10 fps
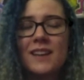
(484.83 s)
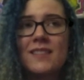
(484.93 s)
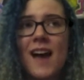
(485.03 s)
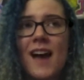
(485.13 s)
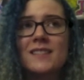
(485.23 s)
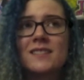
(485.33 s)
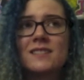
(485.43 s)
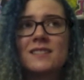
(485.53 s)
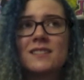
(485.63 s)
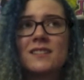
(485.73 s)

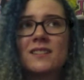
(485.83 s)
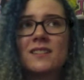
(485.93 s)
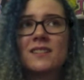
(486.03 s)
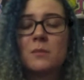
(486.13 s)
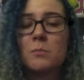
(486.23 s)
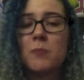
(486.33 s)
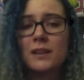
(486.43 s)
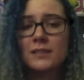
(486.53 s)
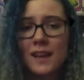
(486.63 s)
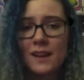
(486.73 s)
that's the
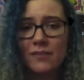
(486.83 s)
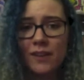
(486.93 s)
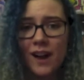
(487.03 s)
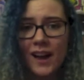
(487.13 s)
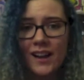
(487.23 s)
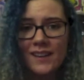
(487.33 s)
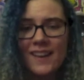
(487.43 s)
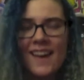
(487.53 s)
Bugs Life ride.